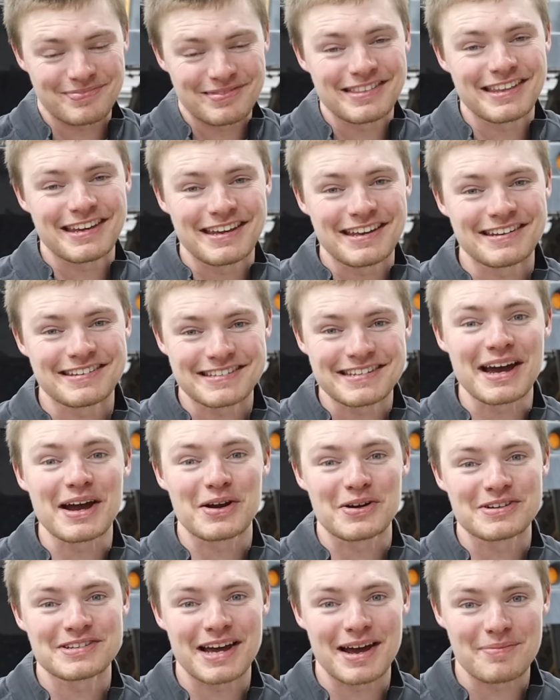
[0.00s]
the
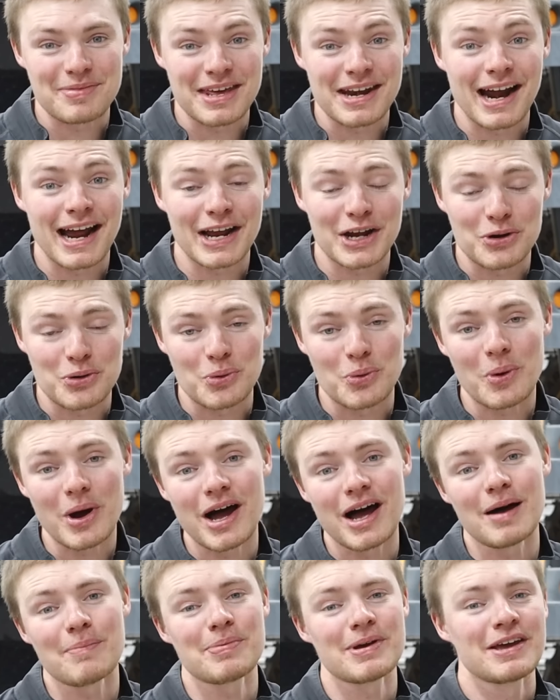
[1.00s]
entire time that I grew
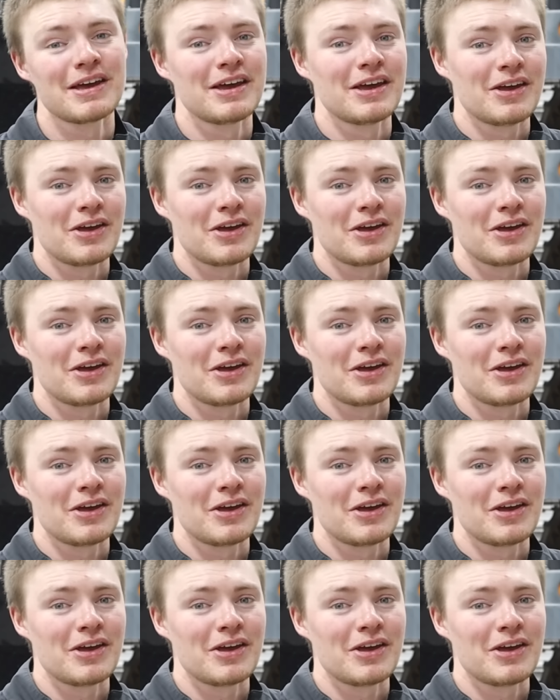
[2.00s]
up,